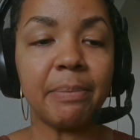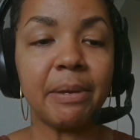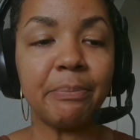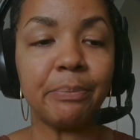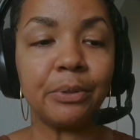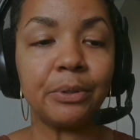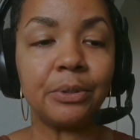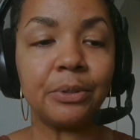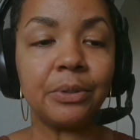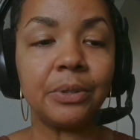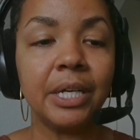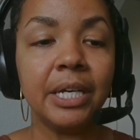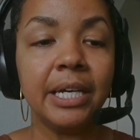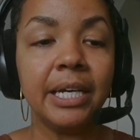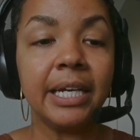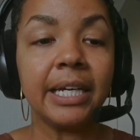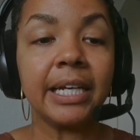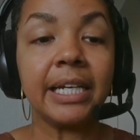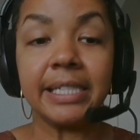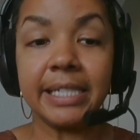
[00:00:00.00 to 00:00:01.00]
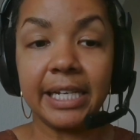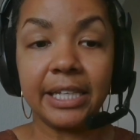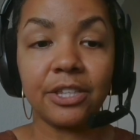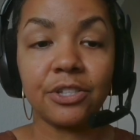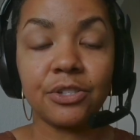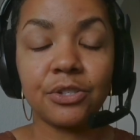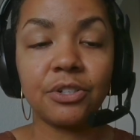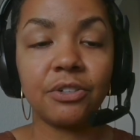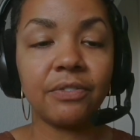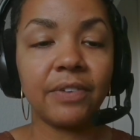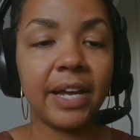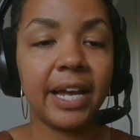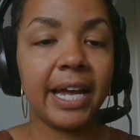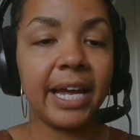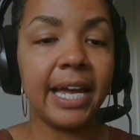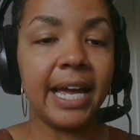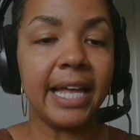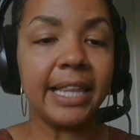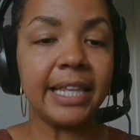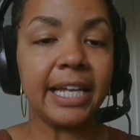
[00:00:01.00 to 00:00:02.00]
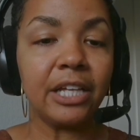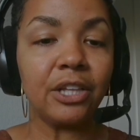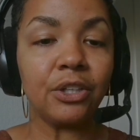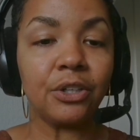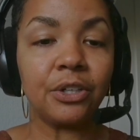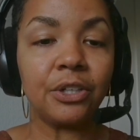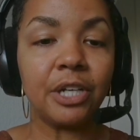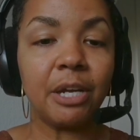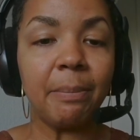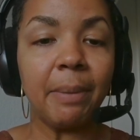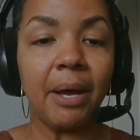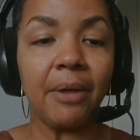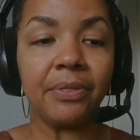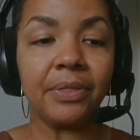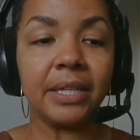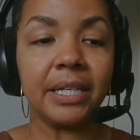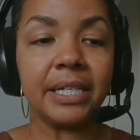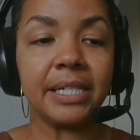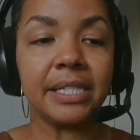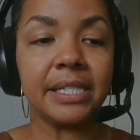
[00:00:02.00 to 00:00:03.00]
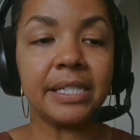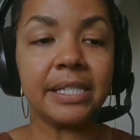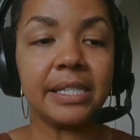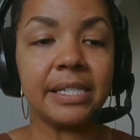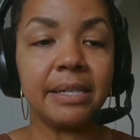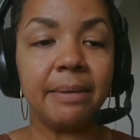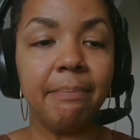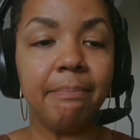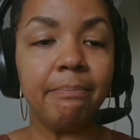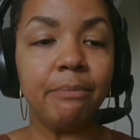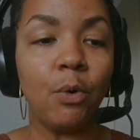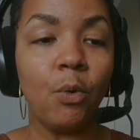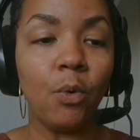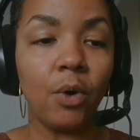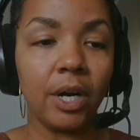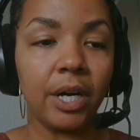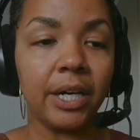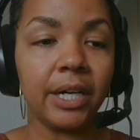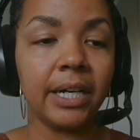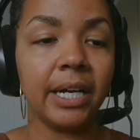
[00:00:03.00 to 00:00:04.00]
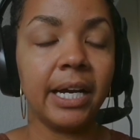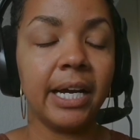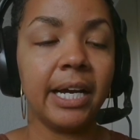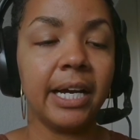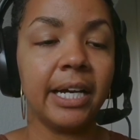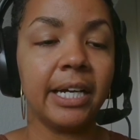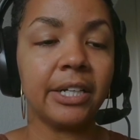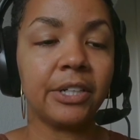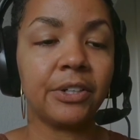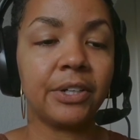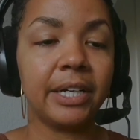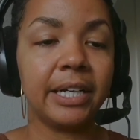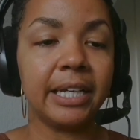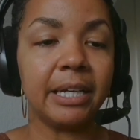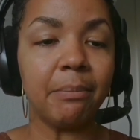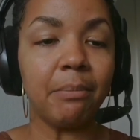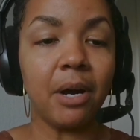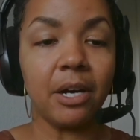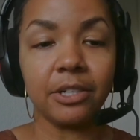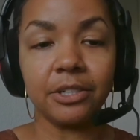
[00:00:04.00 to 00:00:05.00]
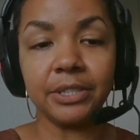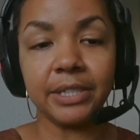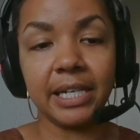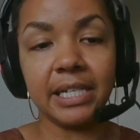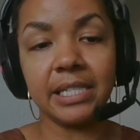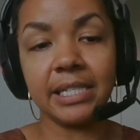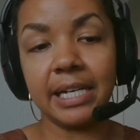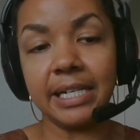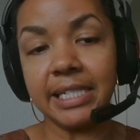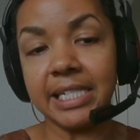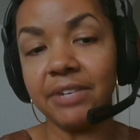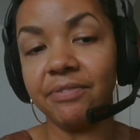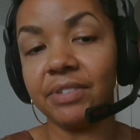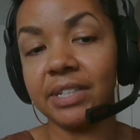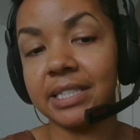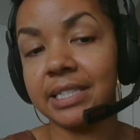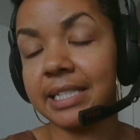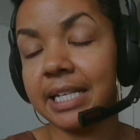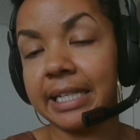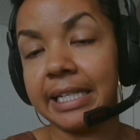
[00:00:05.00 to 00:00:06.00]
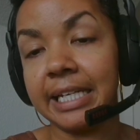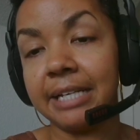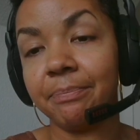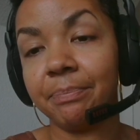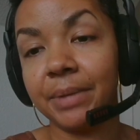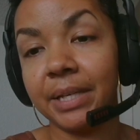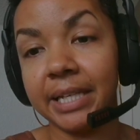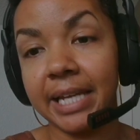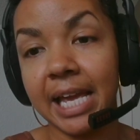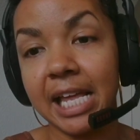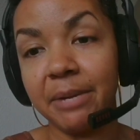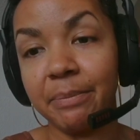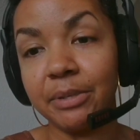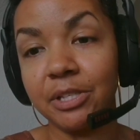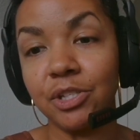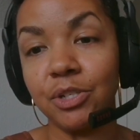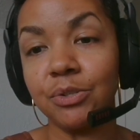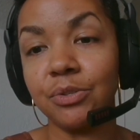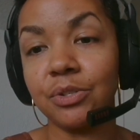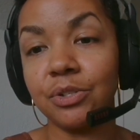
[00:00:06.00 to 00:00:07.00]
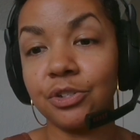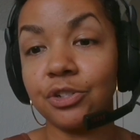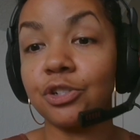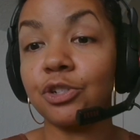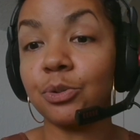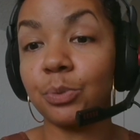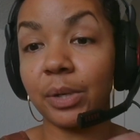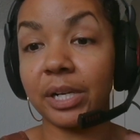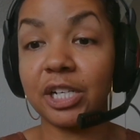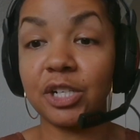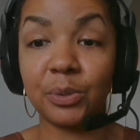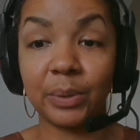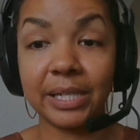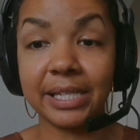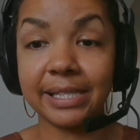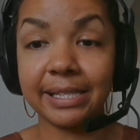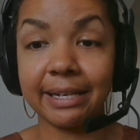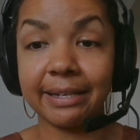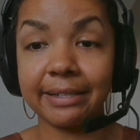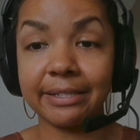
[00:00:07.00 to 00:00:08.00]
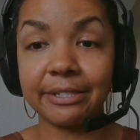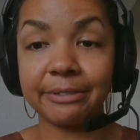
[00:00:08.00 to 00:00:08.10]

people can take the survey and they learn about this more, creating a modern day scientific study in cannabis usage in 2026.